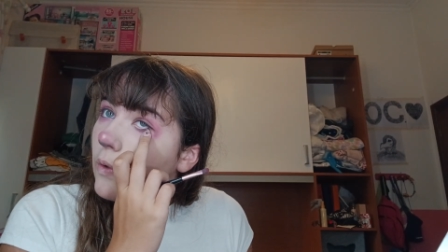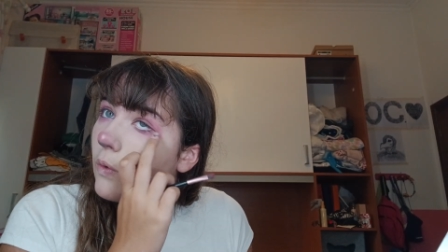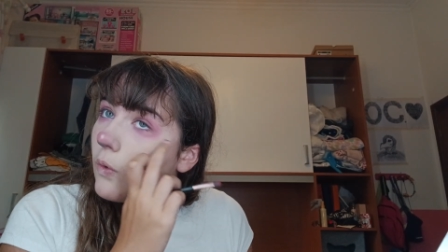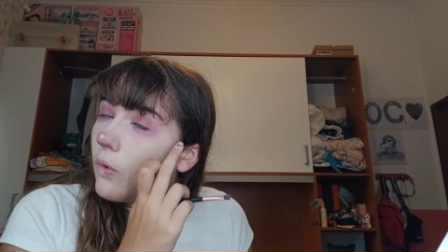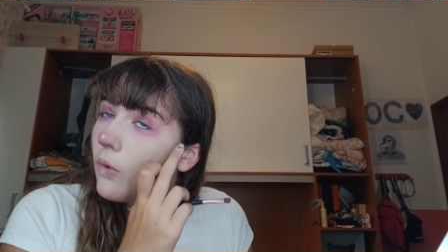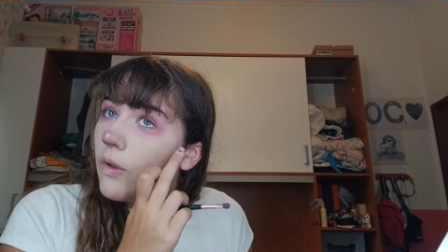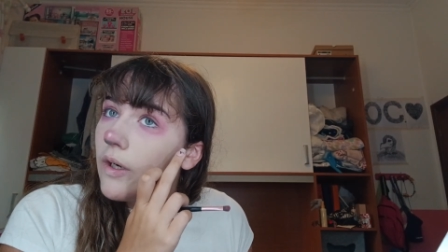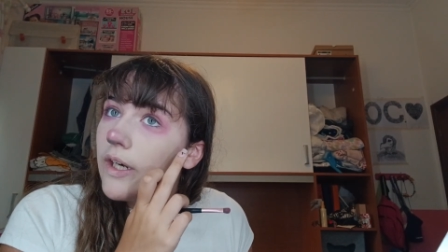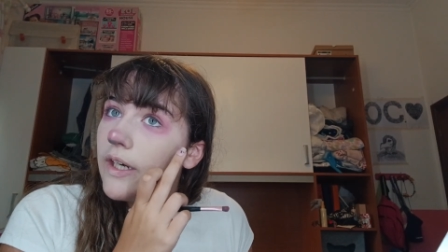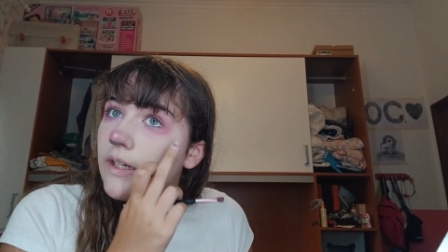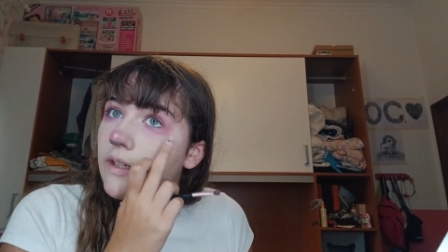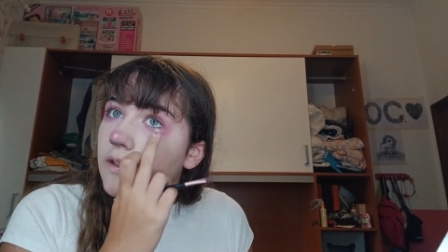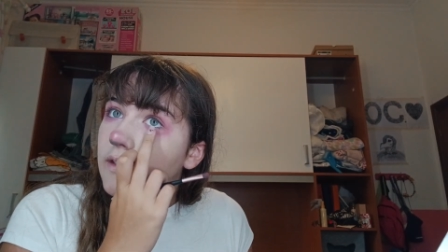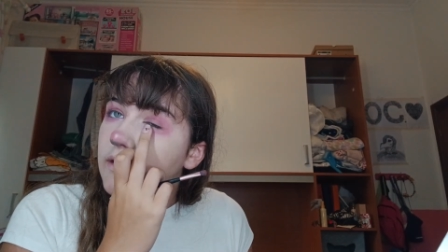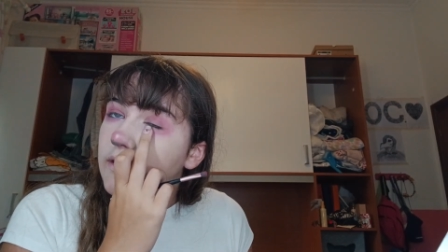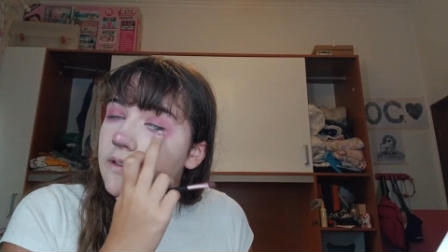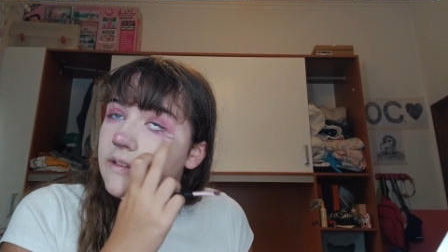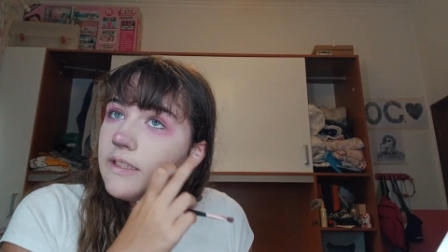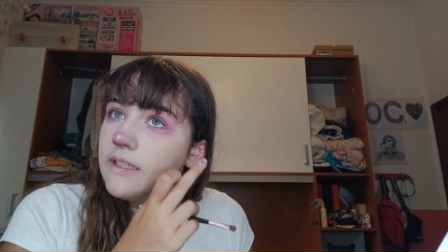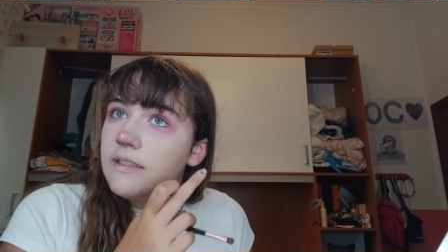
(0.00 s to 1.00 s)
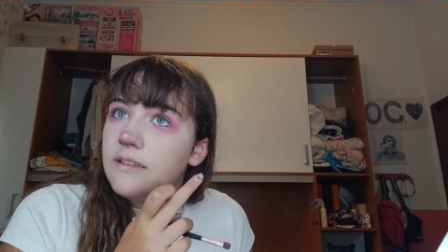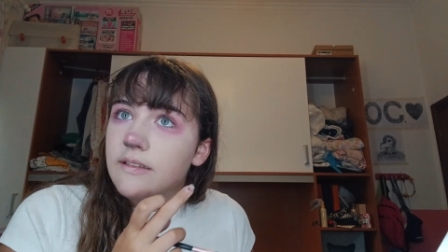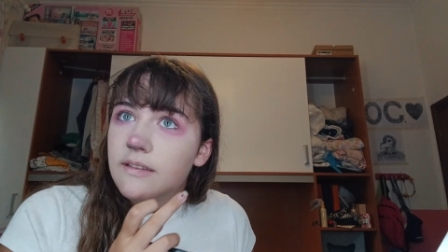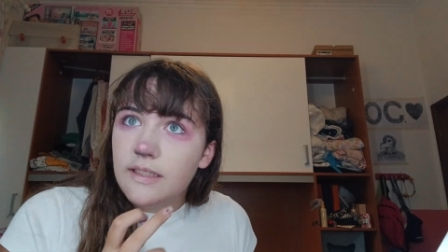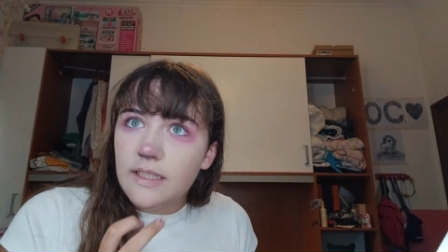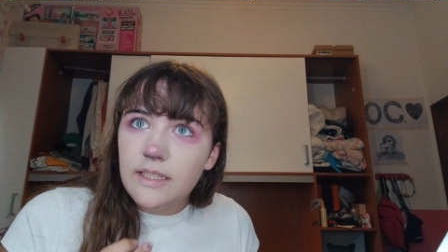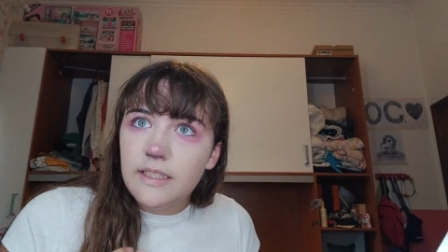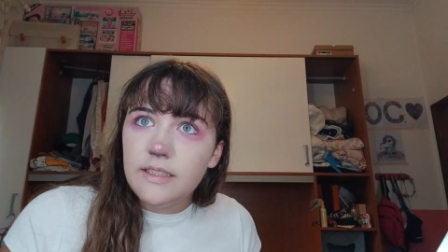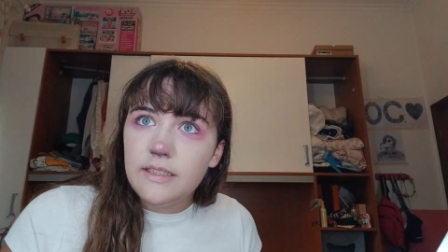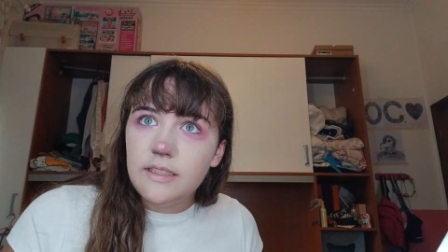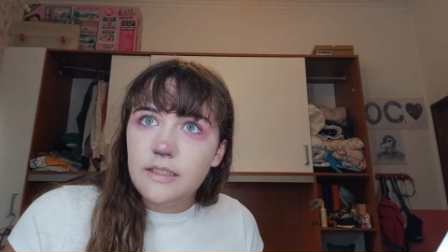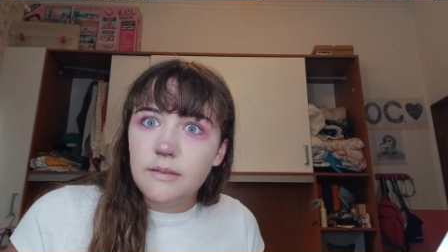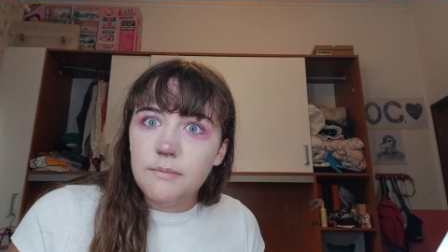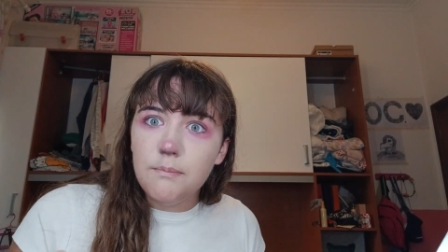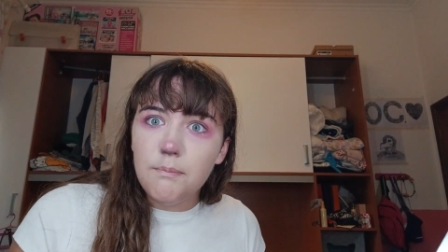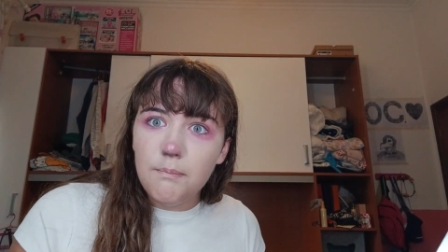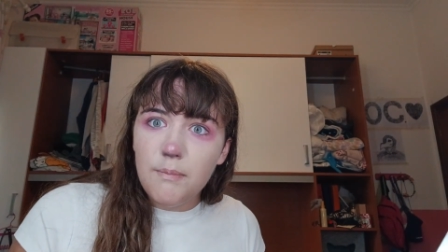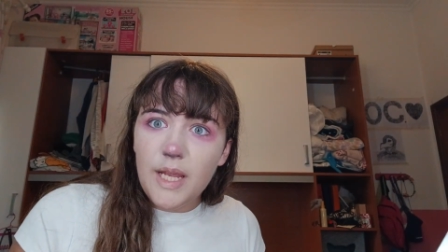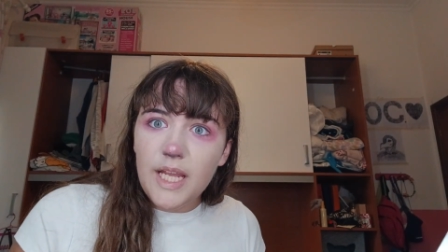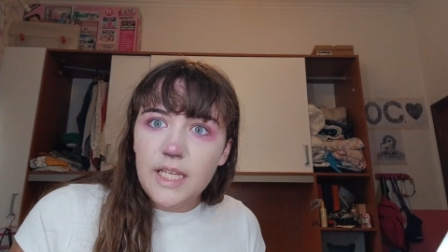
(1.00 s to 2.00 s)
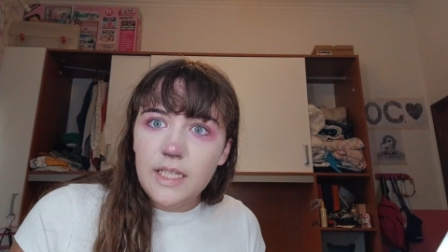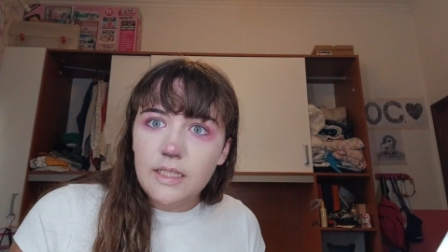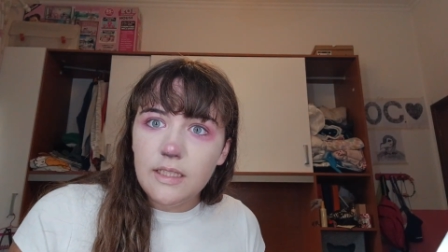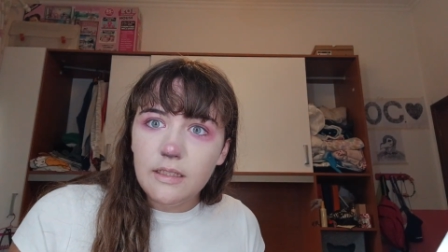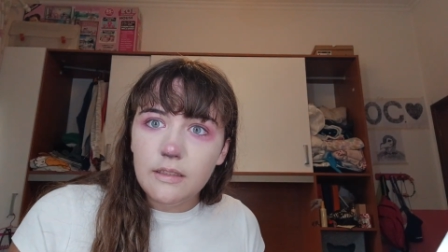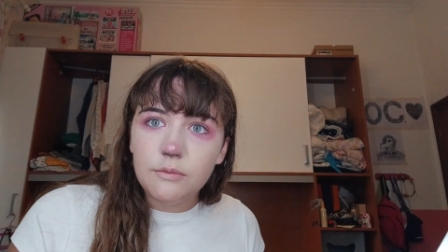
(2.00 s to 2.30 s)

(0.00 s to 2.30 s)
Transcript: Or did they make